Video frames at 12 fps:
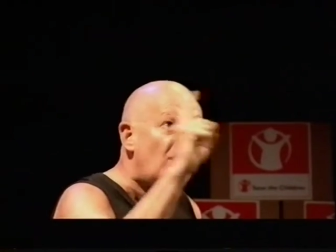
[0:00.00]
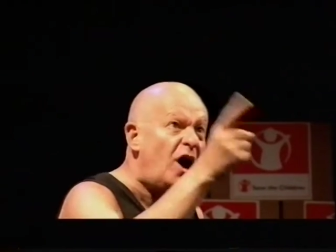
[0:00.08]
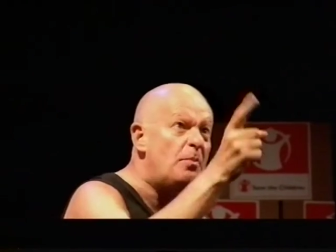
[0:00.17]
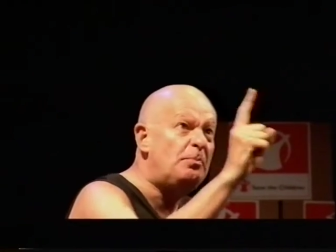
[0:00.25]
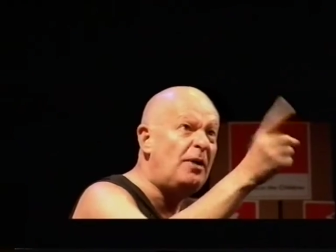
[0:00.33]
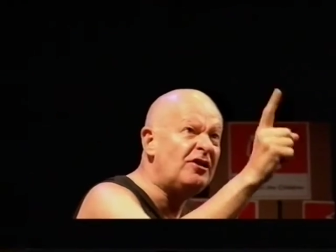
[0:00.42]

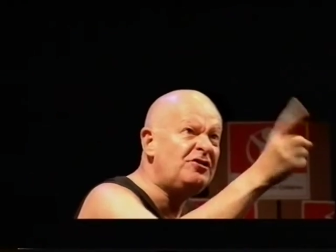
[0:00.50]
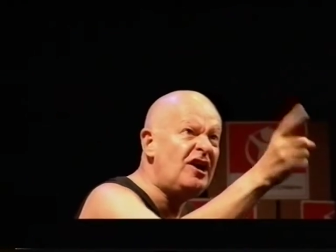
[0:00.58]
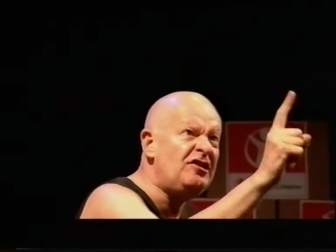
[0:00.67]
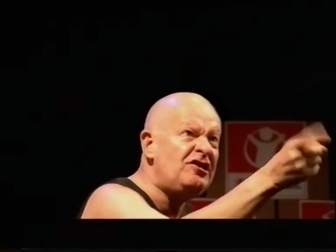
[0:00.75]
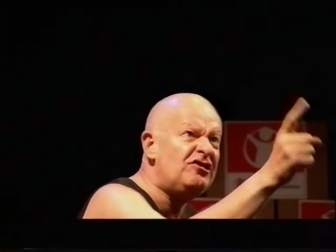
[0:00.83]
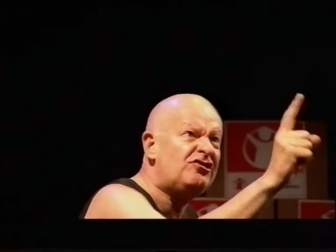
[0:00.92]

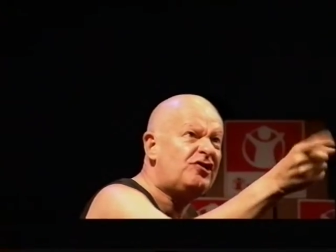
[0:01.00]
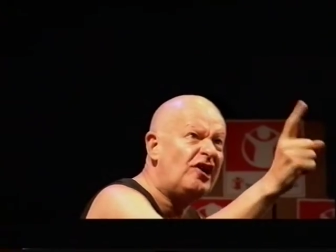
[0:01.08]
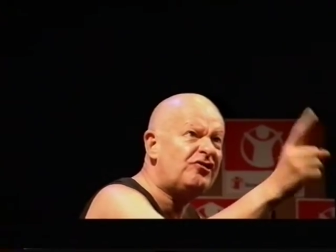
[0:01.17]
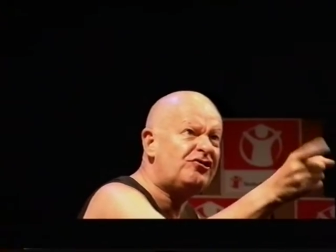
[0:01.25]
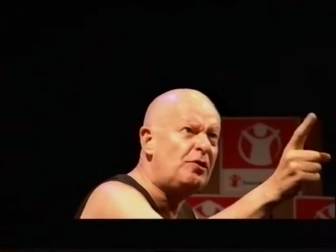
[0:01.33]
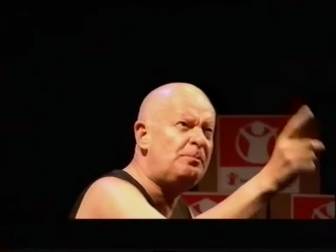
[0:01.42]
Apartheid is
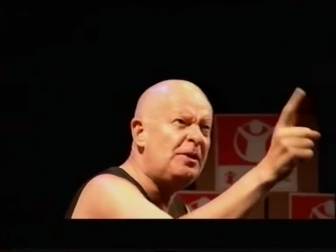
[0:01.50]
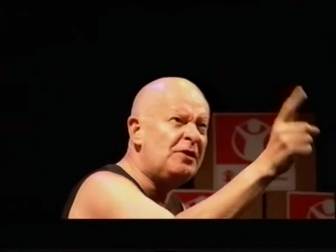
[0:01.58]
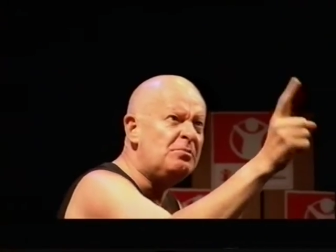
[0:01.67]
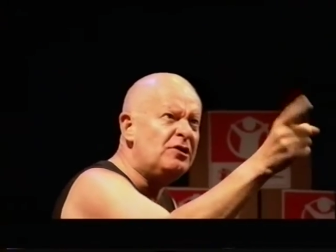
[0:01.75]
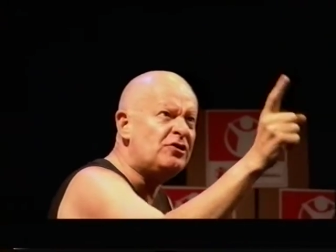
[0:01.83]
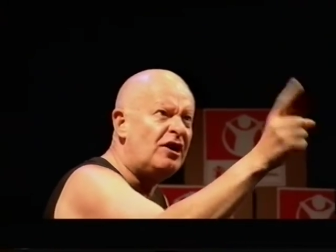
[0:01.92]
just a
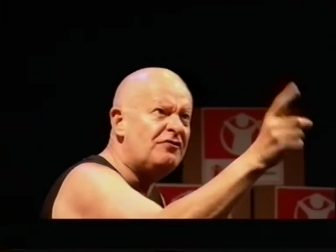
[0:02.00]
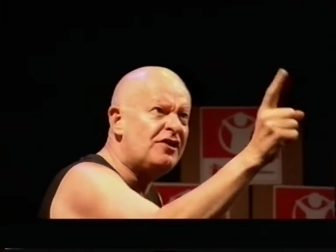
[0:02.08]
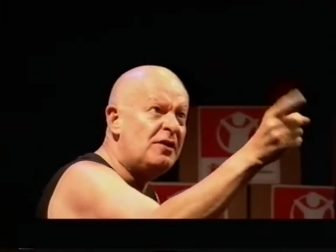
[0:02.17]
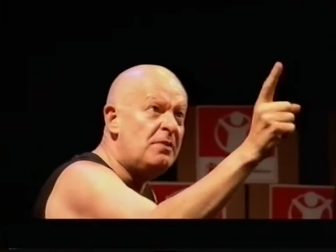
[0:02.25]
pigment of the